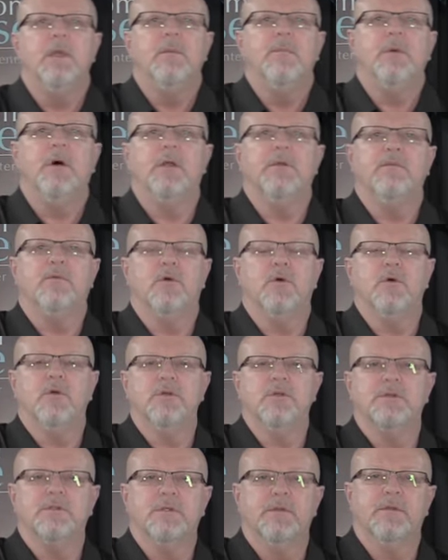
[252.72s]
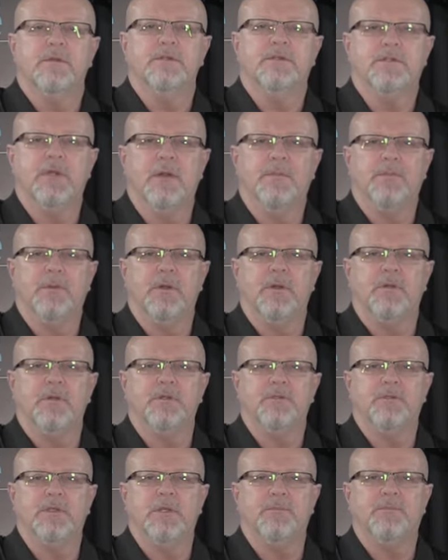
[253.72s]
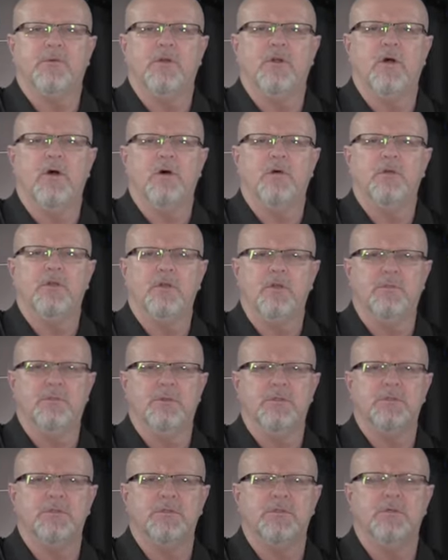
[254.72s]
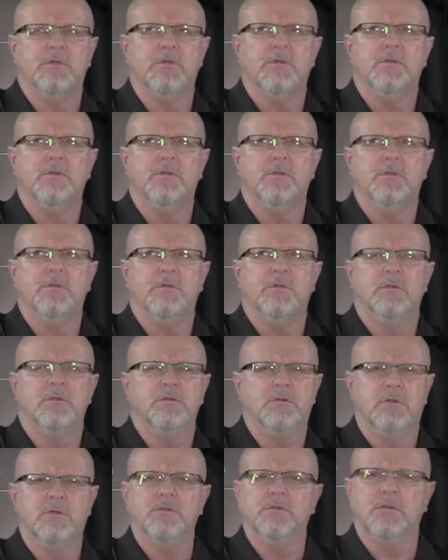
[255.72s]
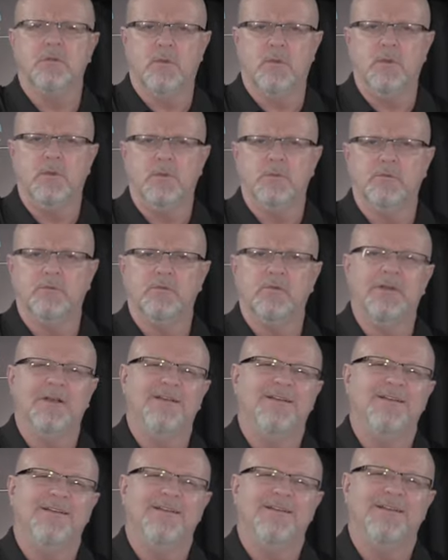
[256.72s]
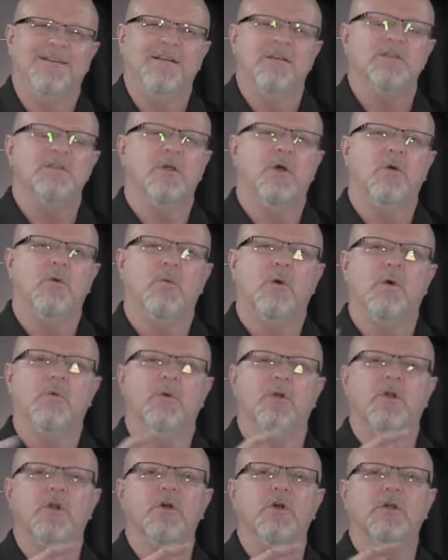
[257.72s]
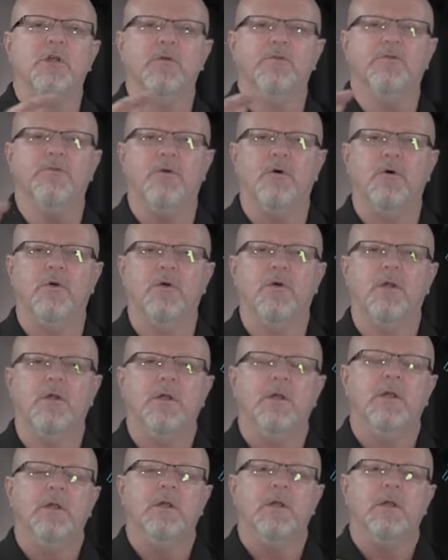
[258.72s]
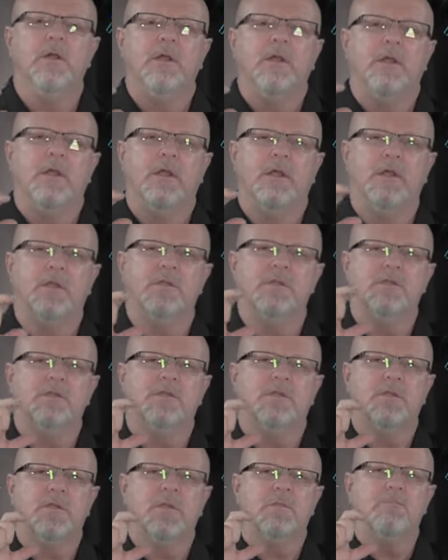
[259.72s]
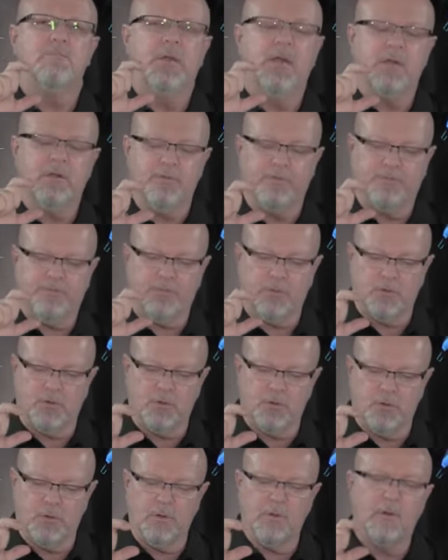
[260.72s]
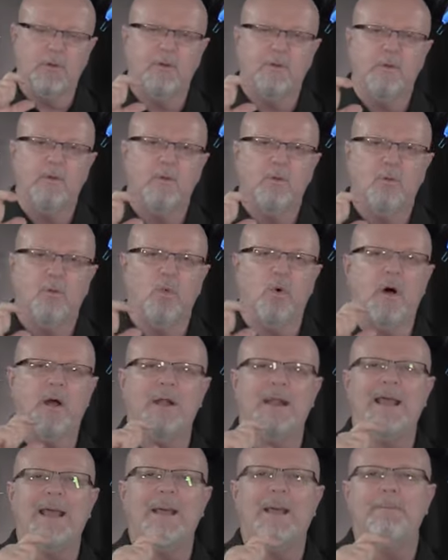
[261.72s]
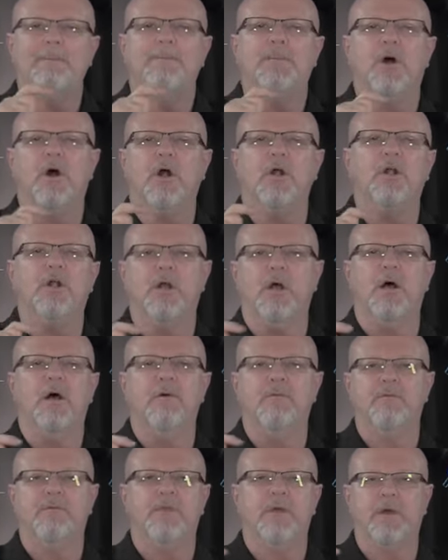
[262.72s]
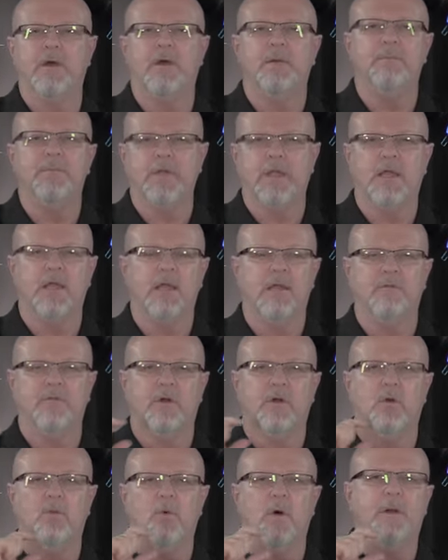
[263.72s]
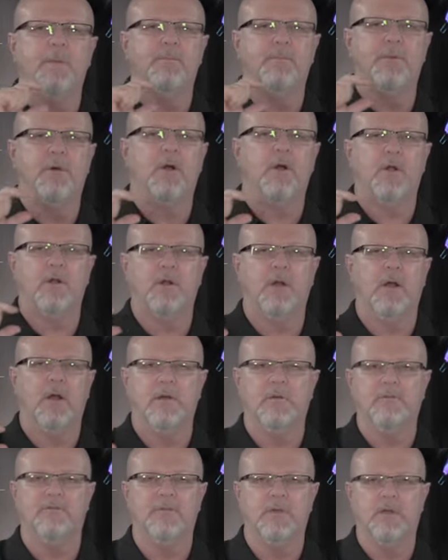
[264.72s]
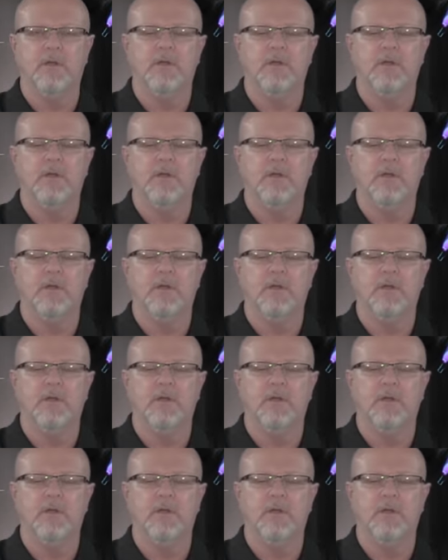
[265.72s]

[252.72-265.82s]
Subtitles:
But of course, the shepherd and the sheep are all humans, and so is the wolf. So what we're looking for is the metaphor, what part of the behavior, what part of